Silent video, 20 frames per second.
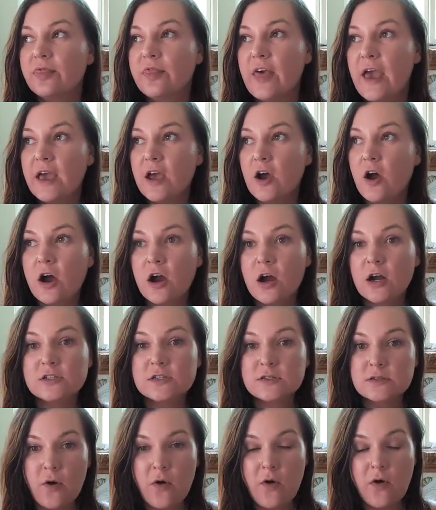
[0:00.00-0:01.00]
they are
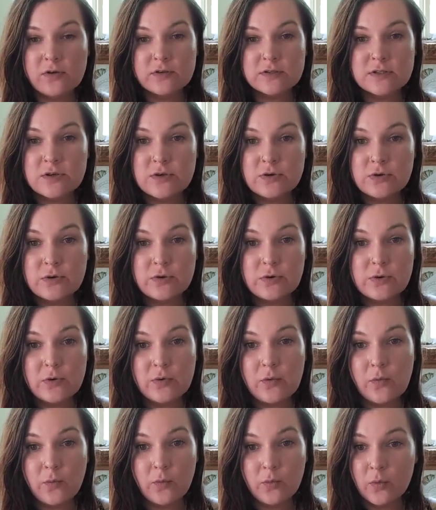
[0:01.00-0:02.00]
souls
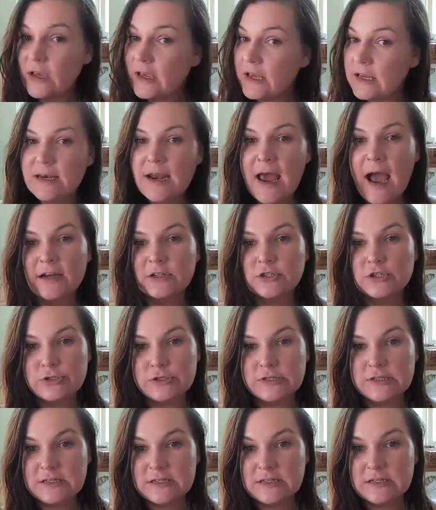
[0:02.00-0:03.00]
who, when
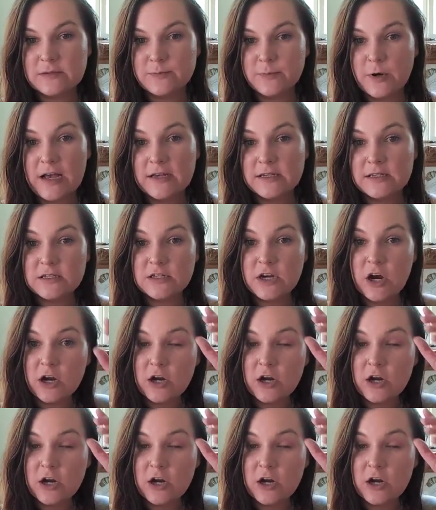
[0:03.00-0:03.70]
naturally expressed,